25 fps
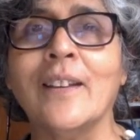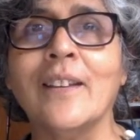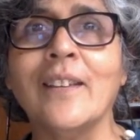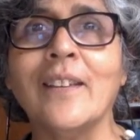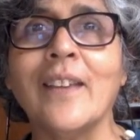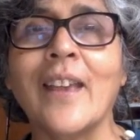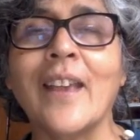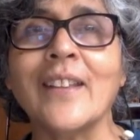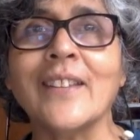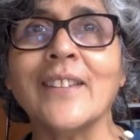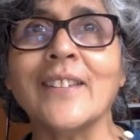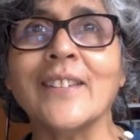
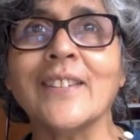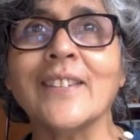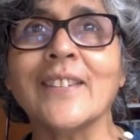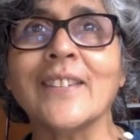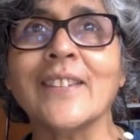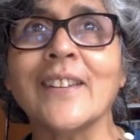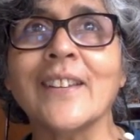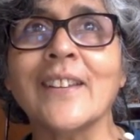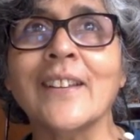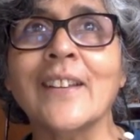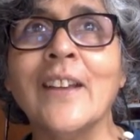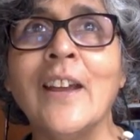Yes,
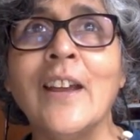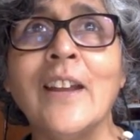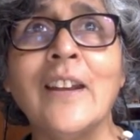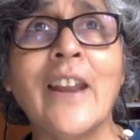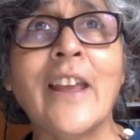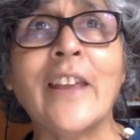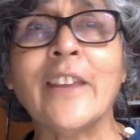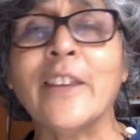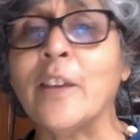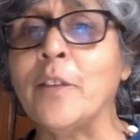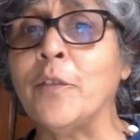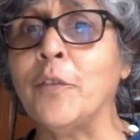
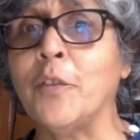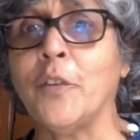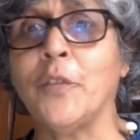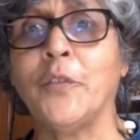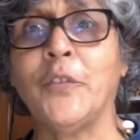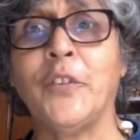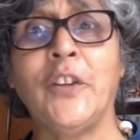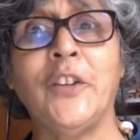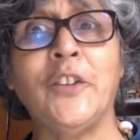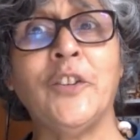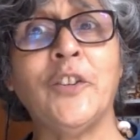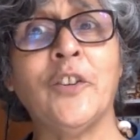like if you've
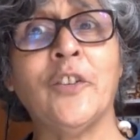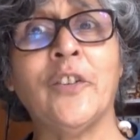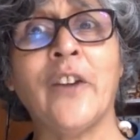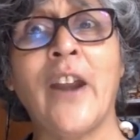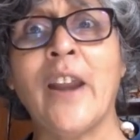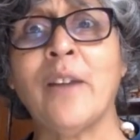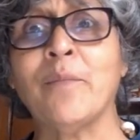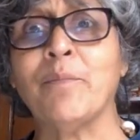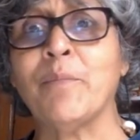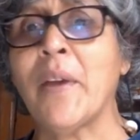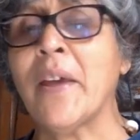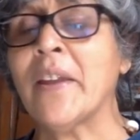seen your
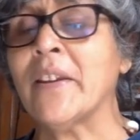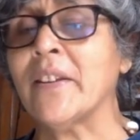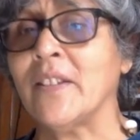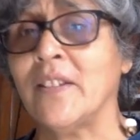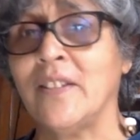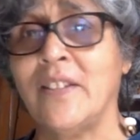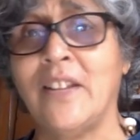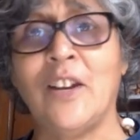grandparents,